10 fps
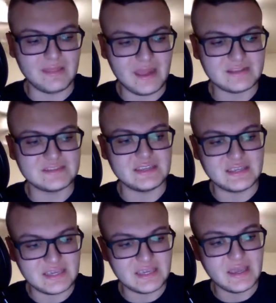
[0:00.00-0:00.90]
And that is the
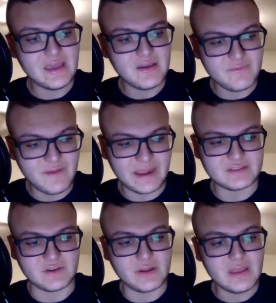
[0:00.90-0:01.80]
key
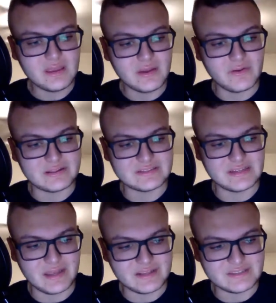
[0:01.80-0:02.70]
factor here in
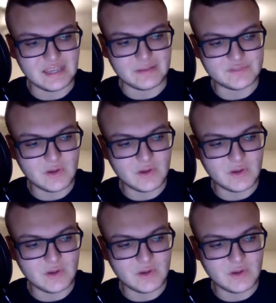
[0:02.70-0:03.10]
tonight's game.